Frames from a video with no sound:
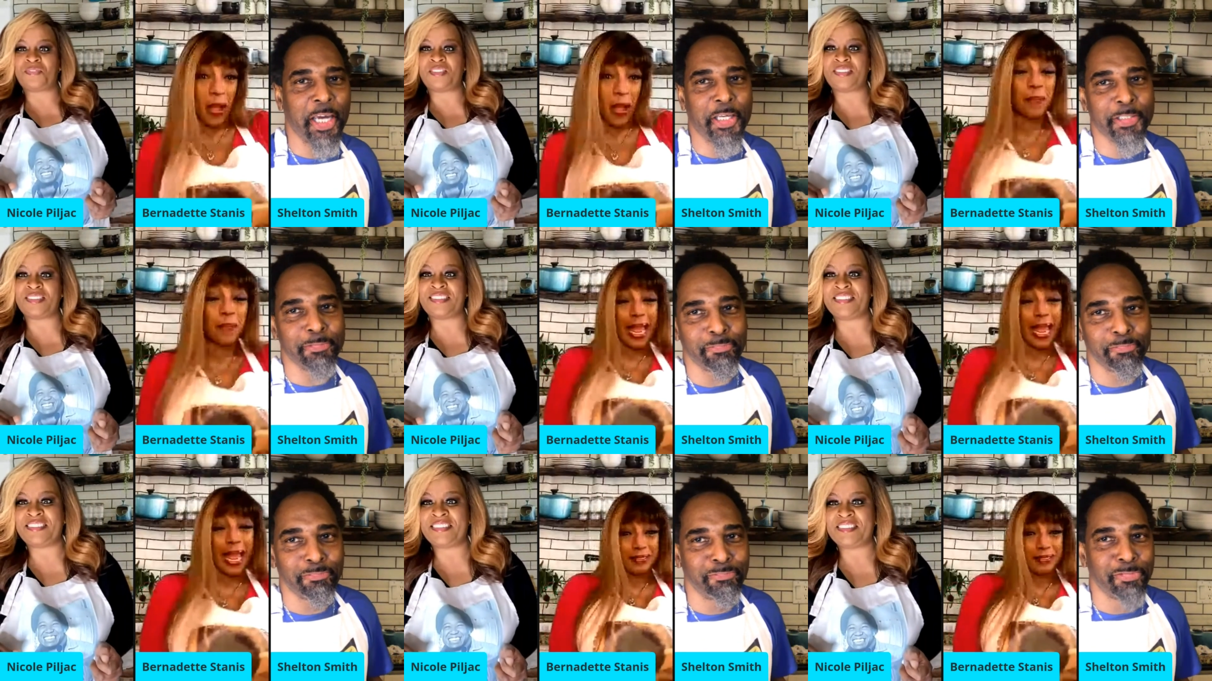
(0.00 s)
Speaker 1: All it. All right.
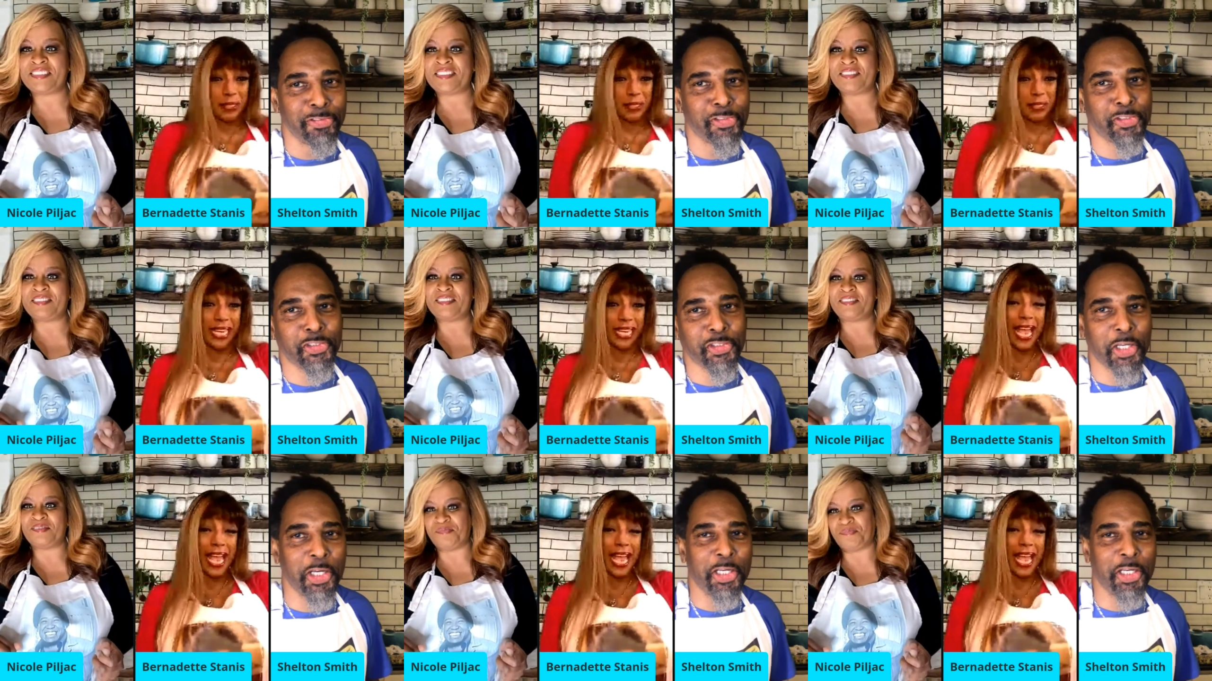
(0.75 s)
So
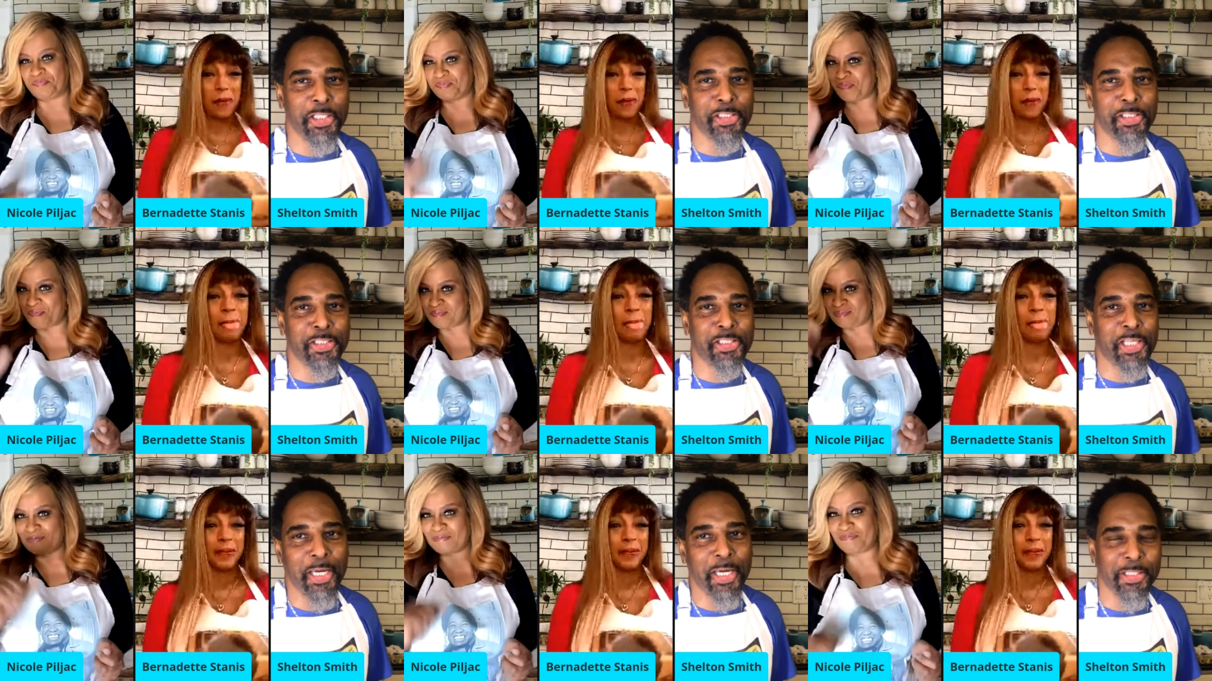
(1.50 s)
now she didn't take
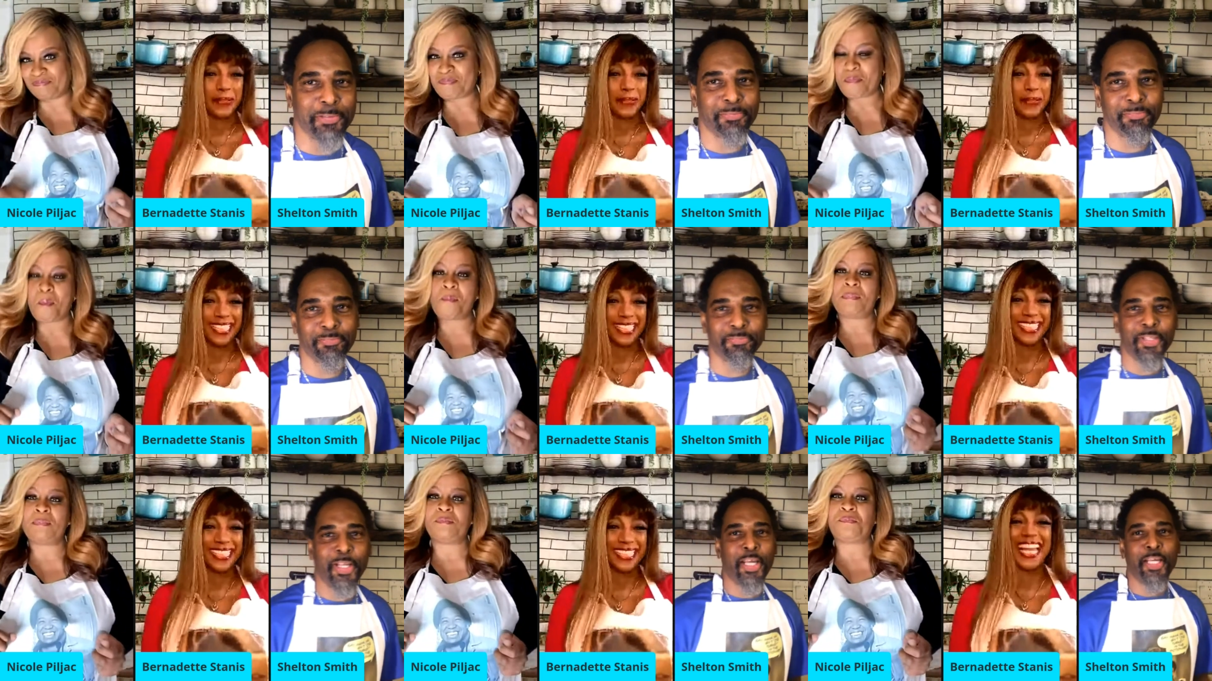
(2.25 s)

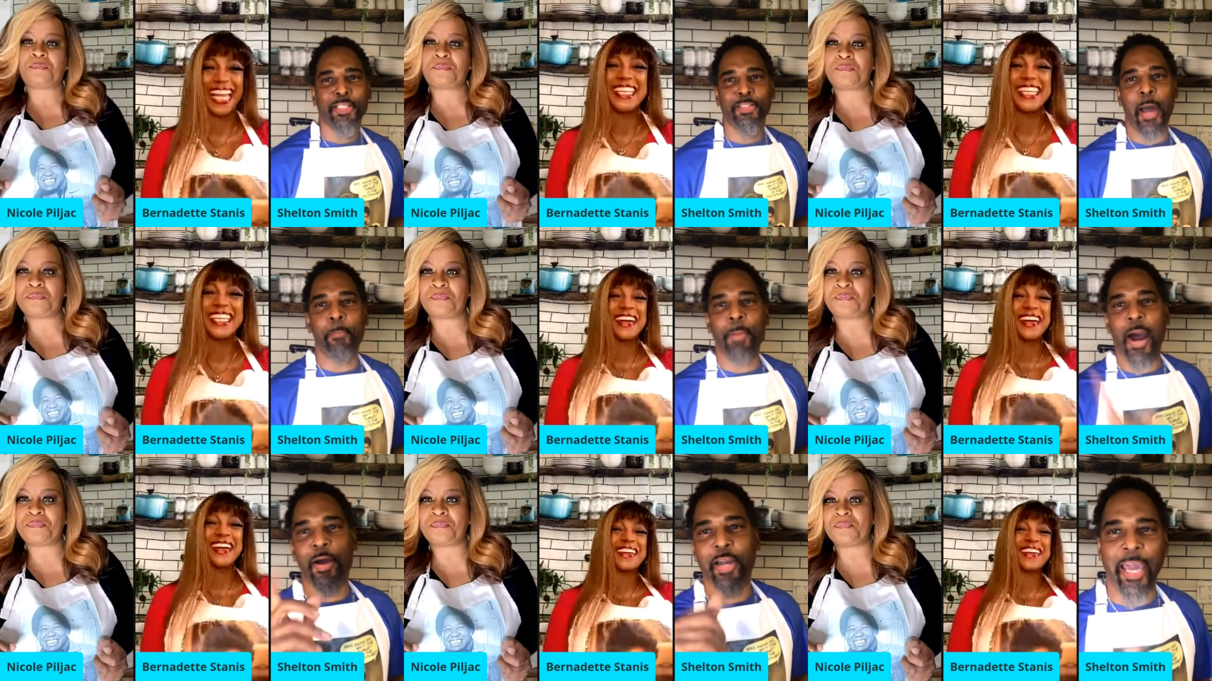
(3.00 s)
it. That
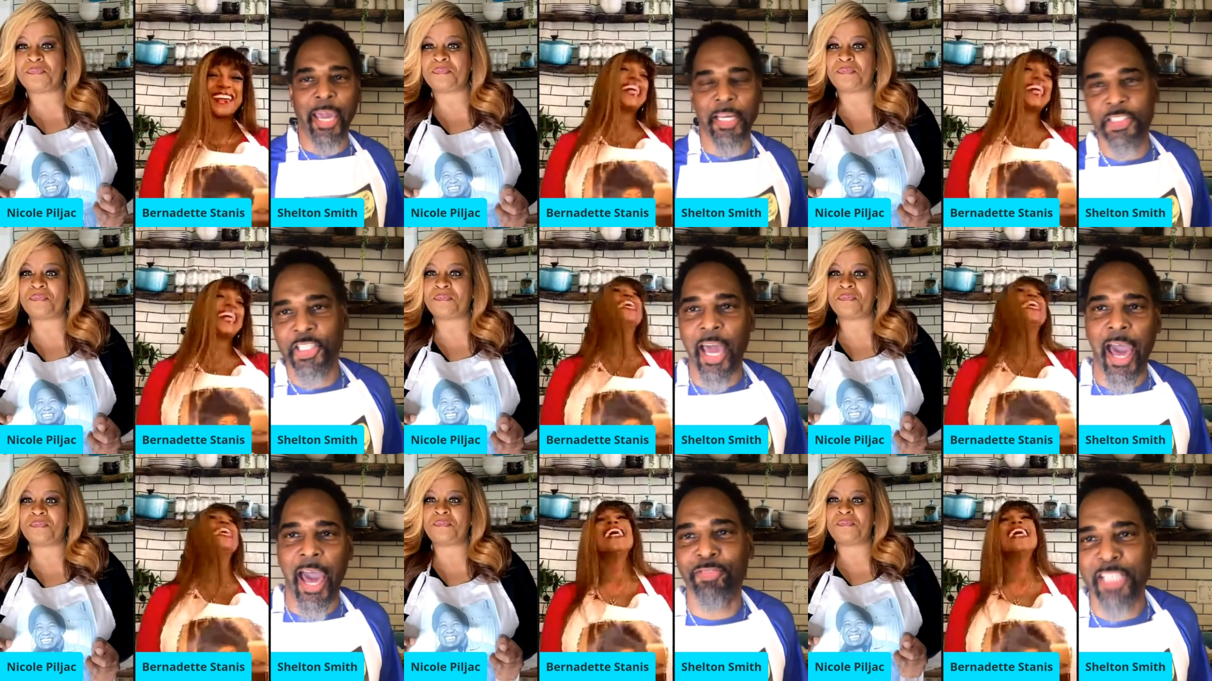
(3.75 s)
bar got right.
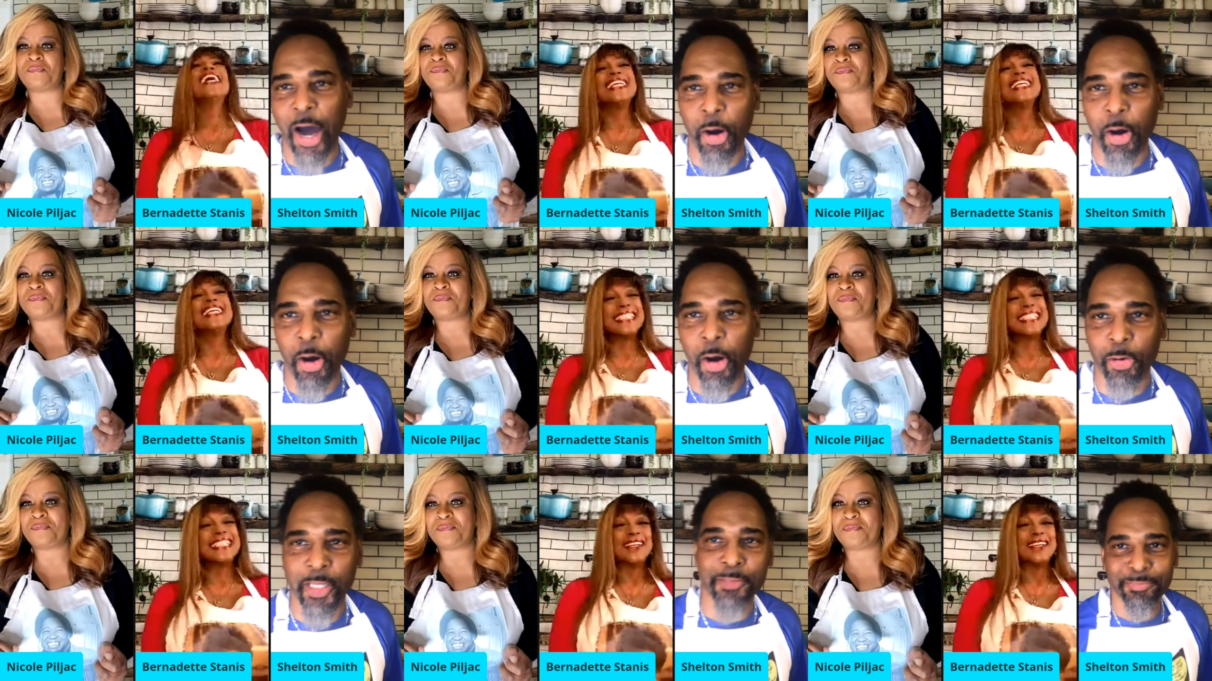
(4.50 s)
staff talking
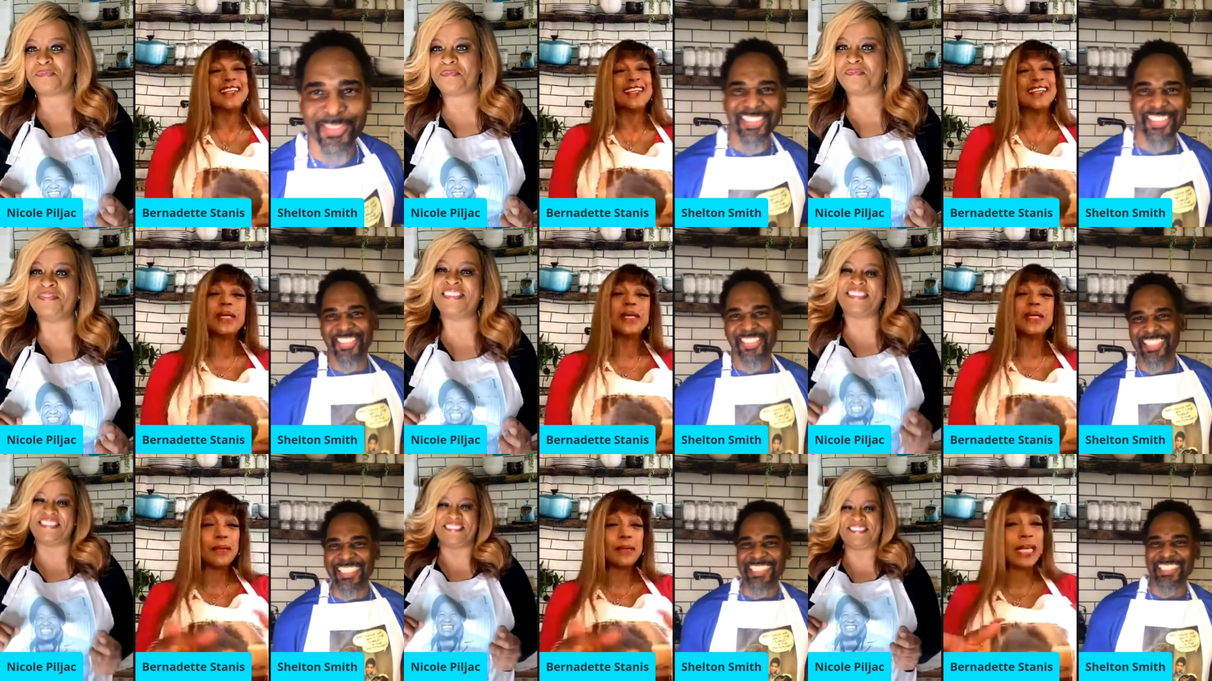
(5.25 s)
we got to
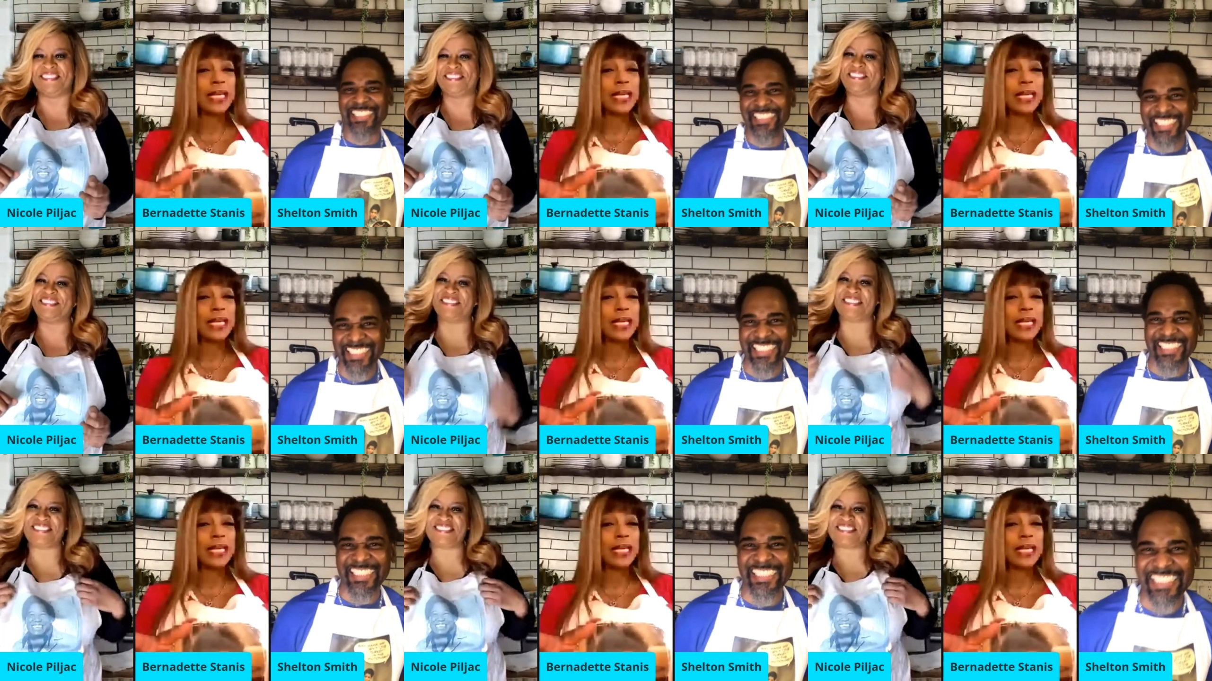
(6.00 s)
we got to look,
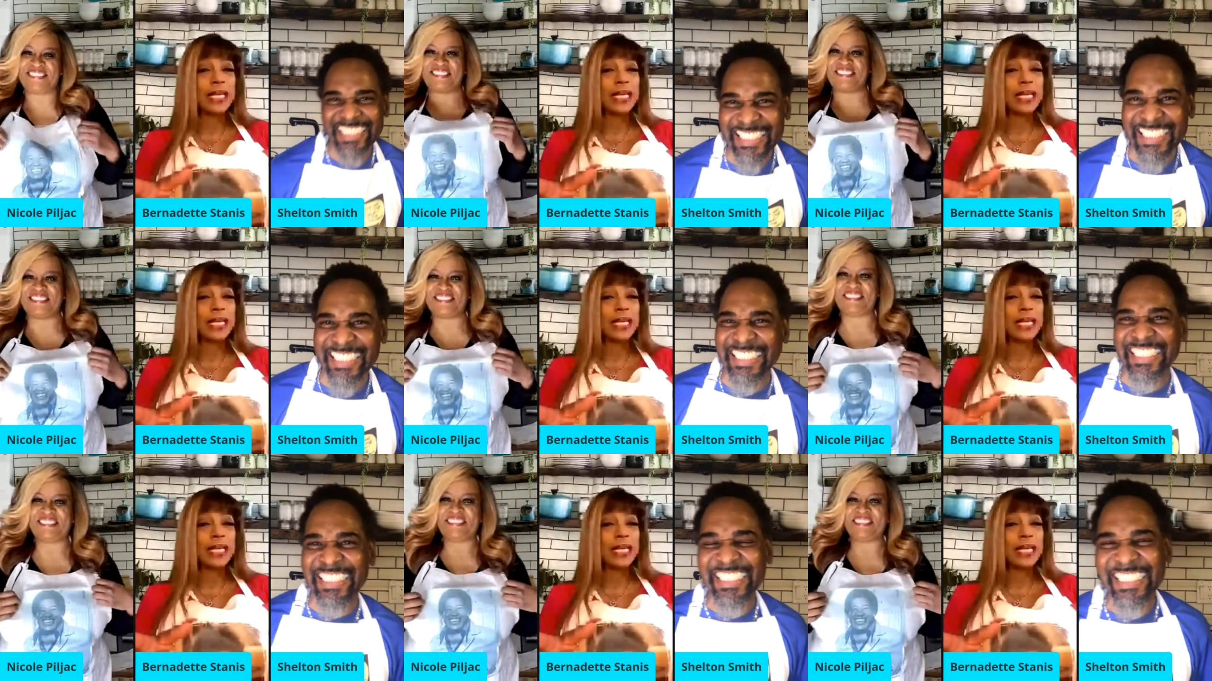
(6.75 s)
look we got to find
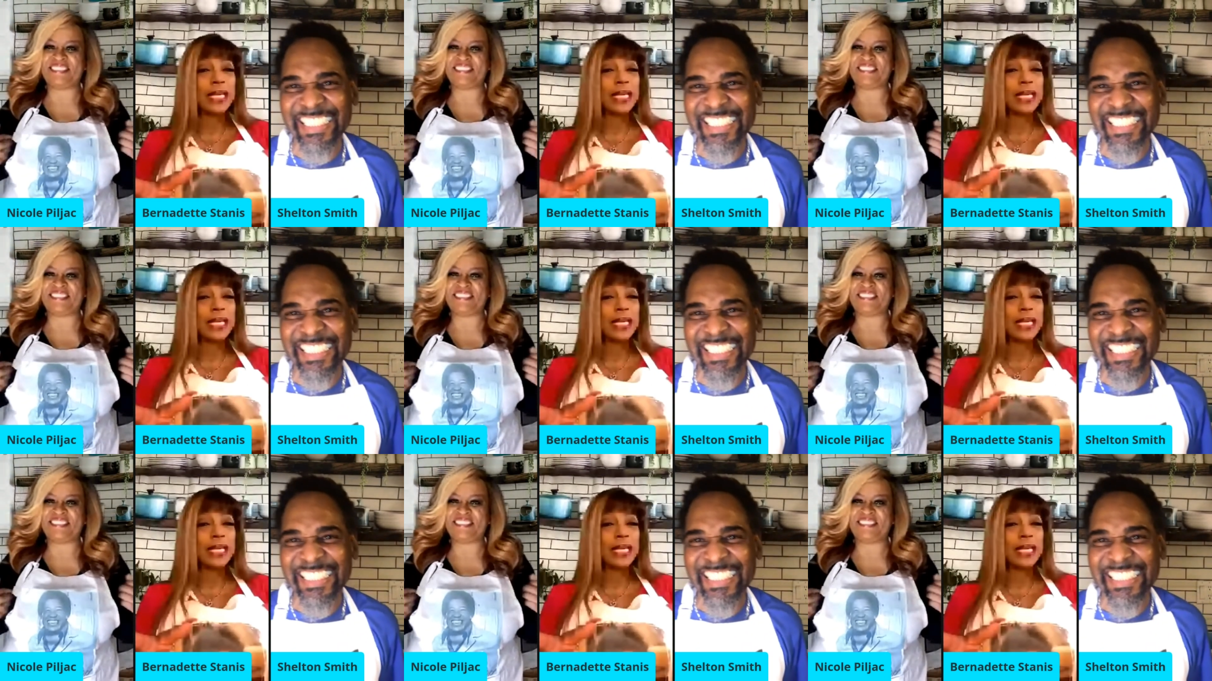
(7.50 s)
out who